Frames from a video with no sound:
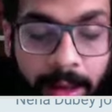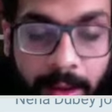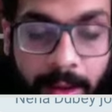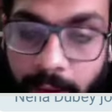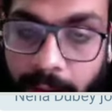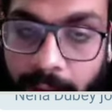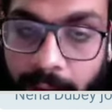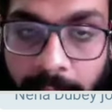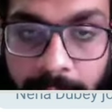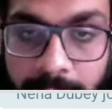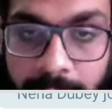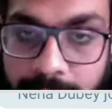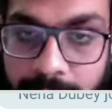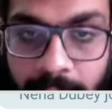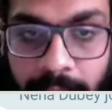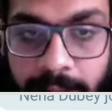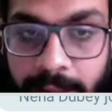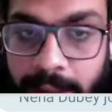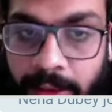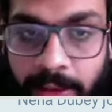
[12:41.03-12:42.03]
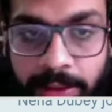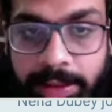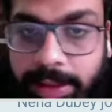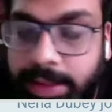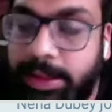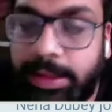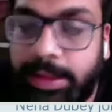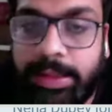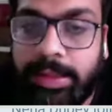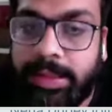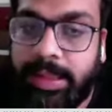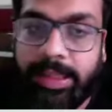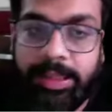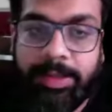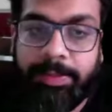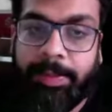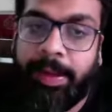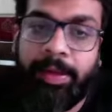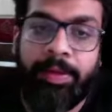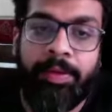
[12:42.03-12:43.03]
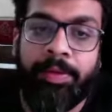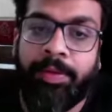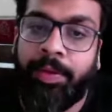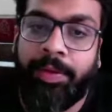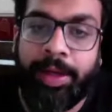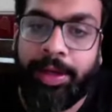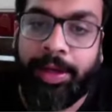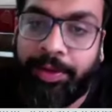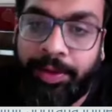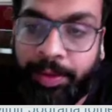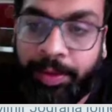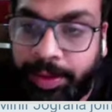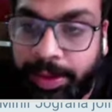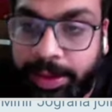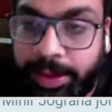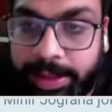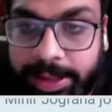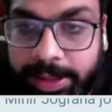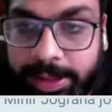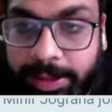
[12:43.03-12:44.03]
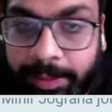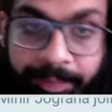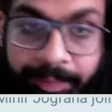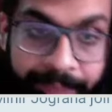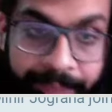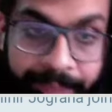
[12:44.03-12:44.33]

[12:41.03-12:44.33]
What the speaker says: or how much are the northeastern states paying. You don't need to know this.